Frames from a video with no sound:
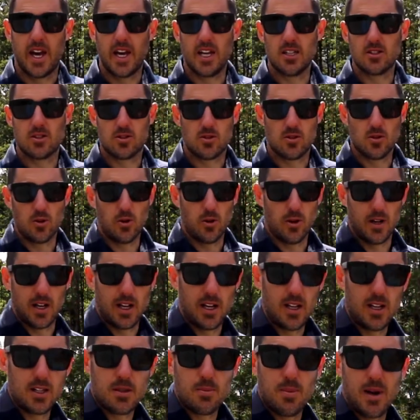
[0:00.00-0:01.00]
And
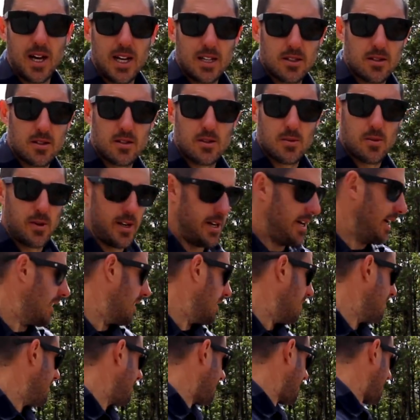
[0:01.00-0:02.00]
storing, let's blast this one
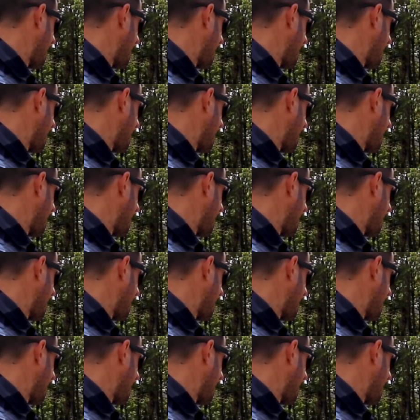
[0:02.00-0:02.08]
out.